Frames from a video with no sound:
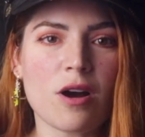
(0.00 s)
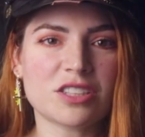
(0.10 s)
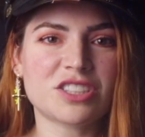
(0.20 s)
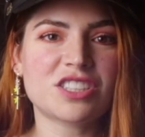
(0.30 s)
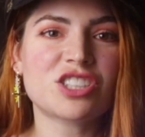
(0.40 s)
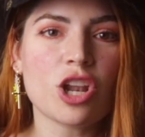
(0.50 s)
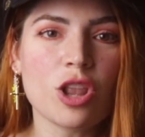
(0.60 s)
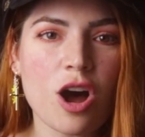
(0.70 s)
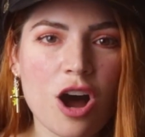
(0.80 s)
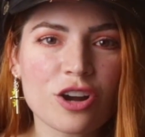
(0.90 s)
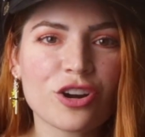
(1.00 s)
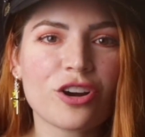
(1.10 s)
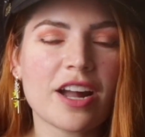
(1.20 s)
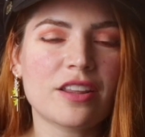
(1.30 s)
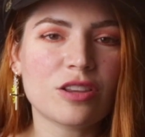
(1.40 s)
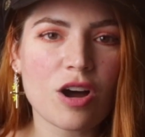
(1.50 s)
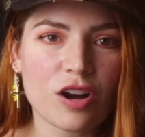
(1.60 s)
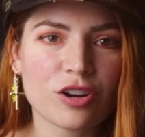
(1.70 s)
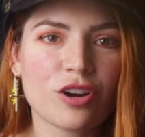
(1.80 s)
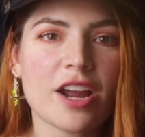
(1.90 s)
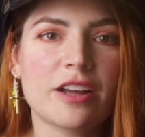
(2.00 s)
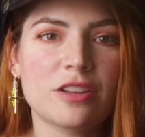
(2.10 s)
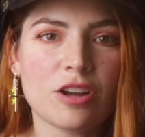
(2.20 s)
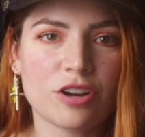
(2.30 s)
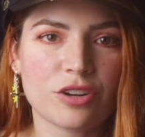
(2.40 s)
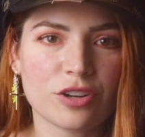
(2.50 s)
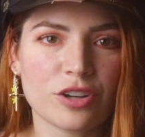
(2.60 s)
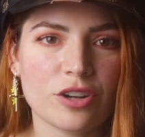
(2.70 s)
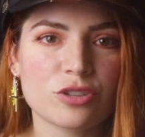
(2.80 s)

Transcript: process longer and longer and longer.